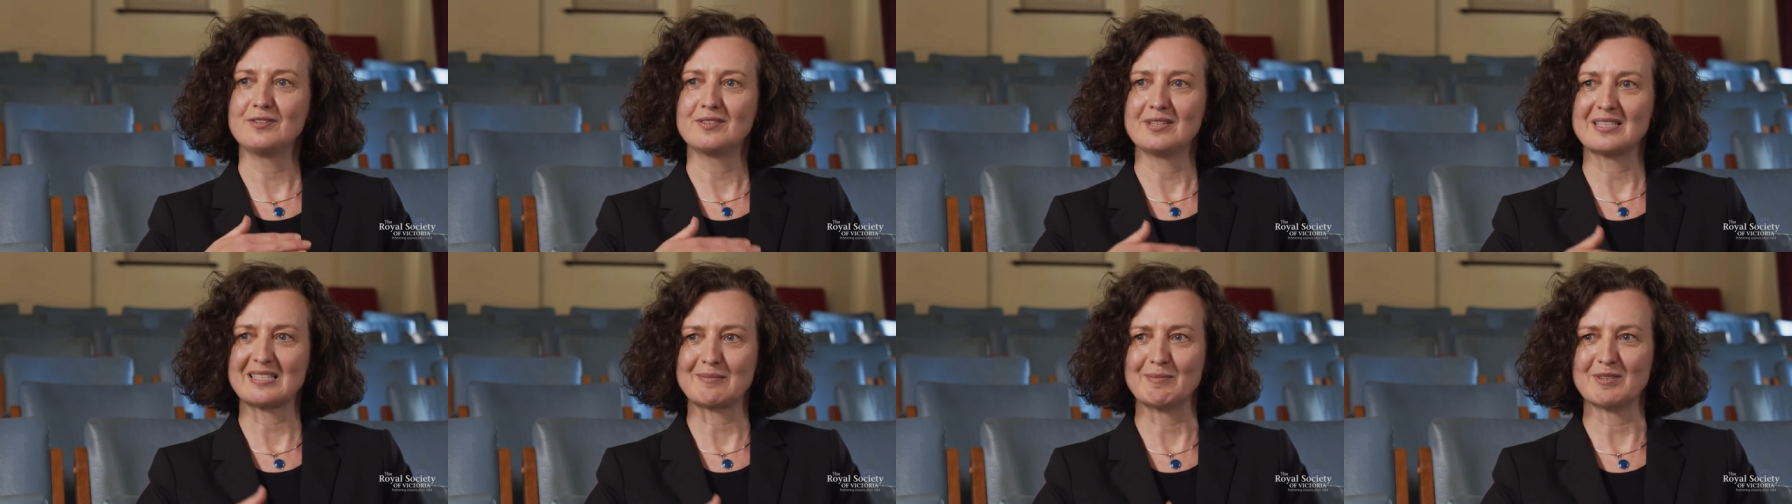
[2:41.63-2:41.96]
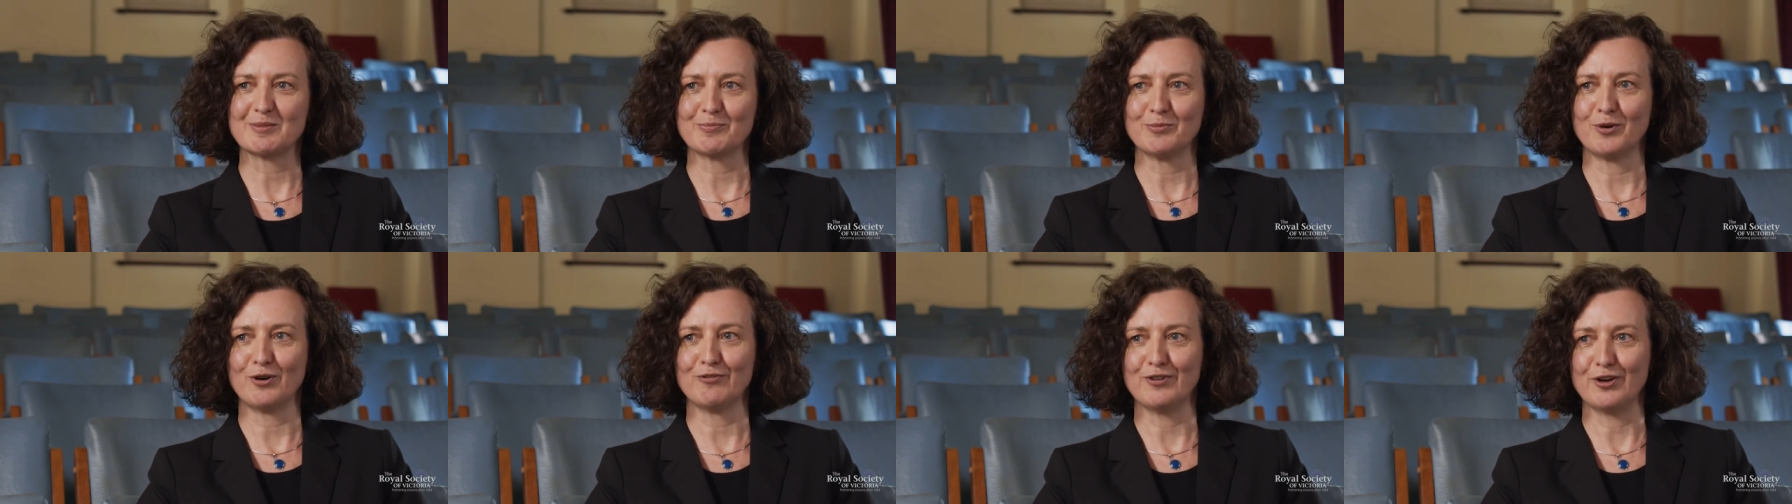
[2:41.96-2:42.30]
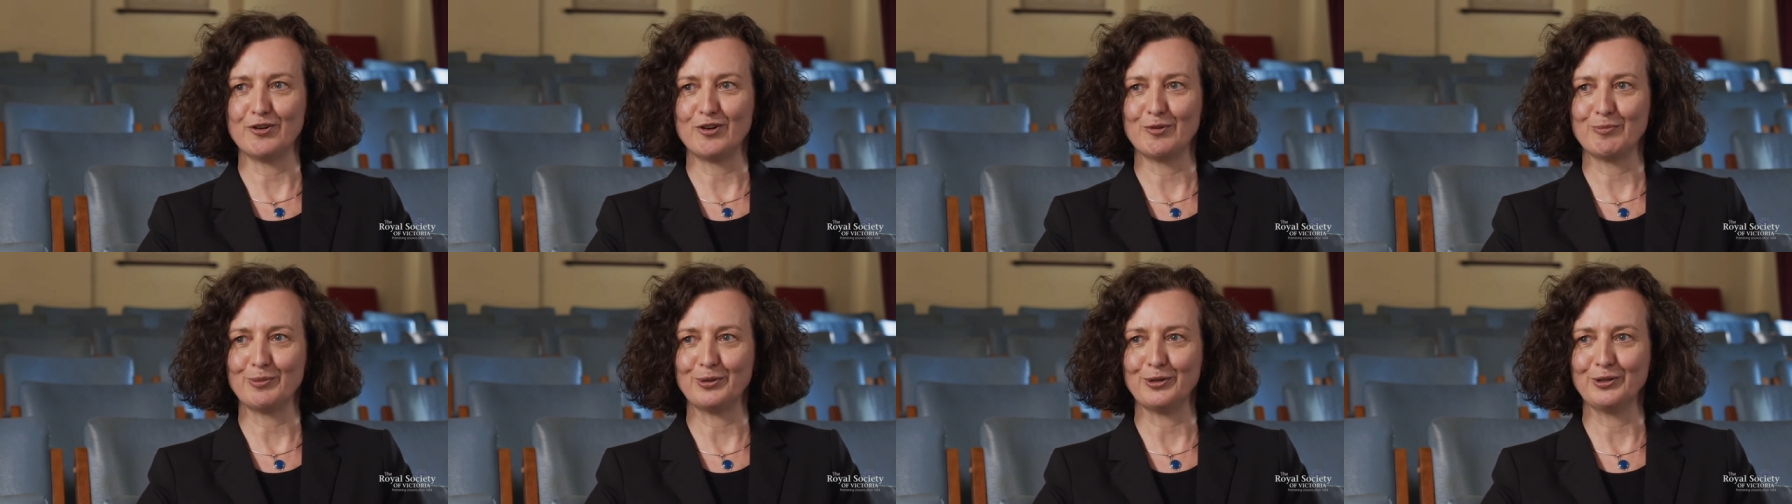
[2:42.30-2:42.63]
system is more
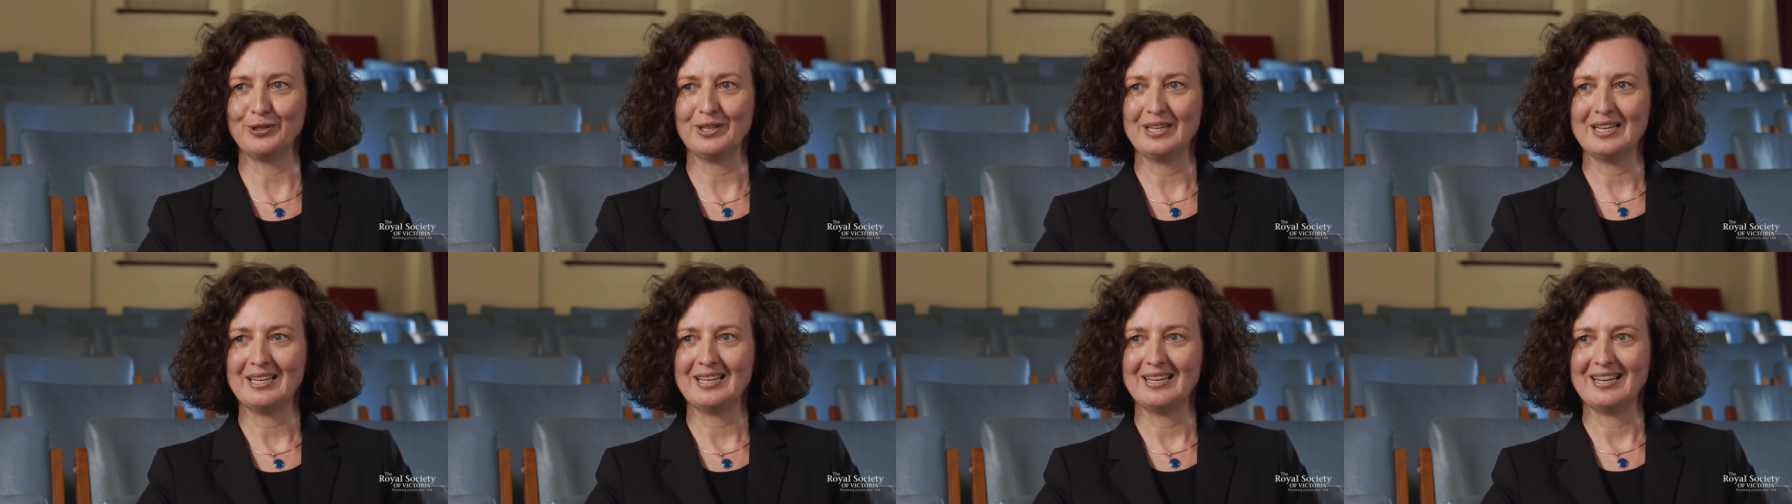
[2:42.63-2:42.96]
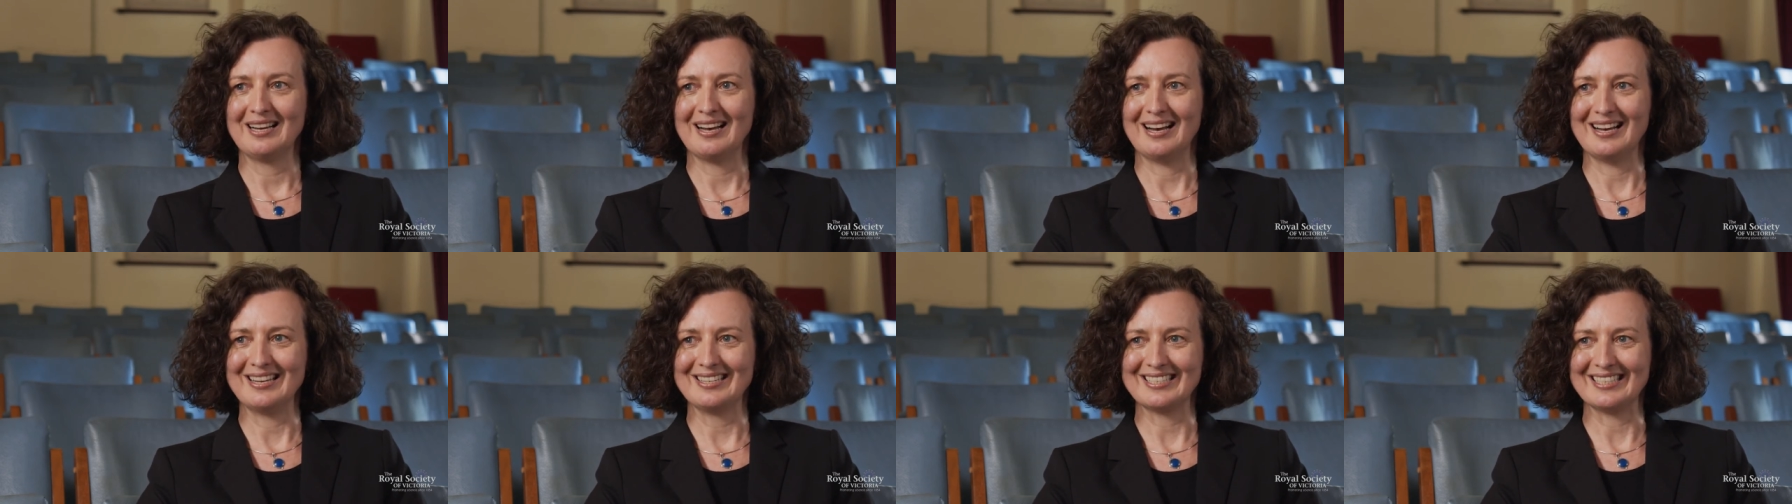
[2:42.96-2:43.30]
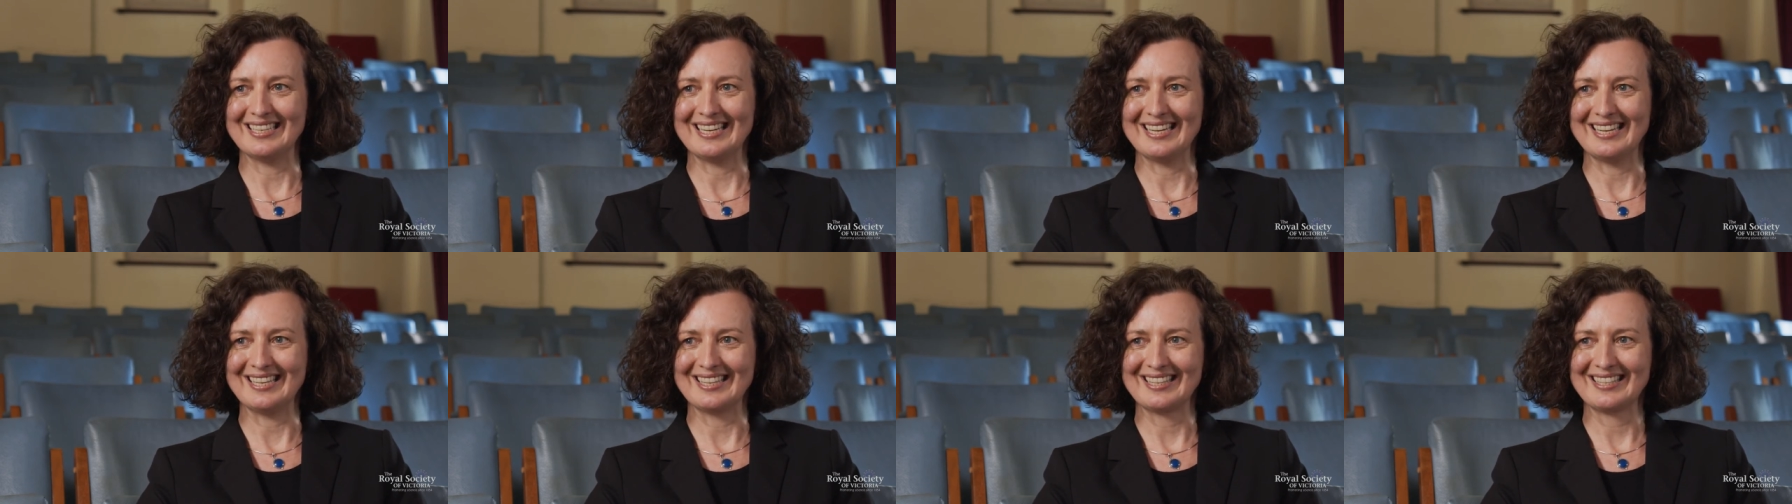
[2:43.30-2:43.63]
vulnerable
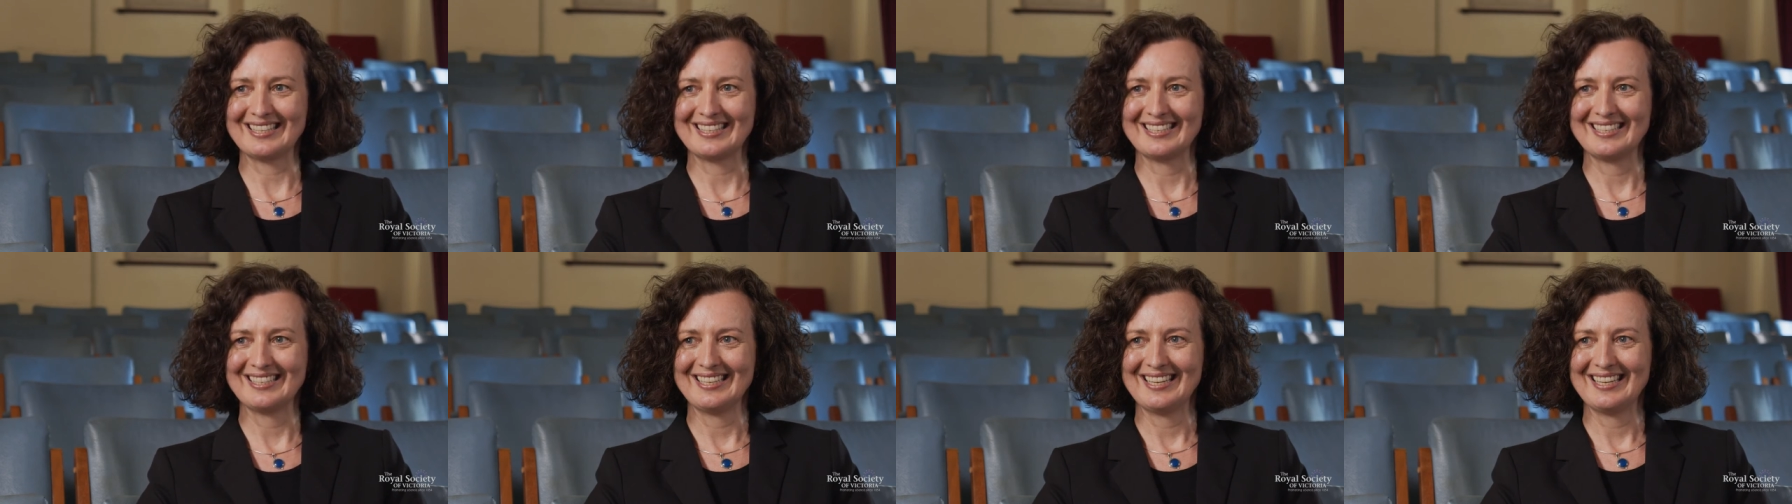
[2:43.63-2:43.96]
underneath.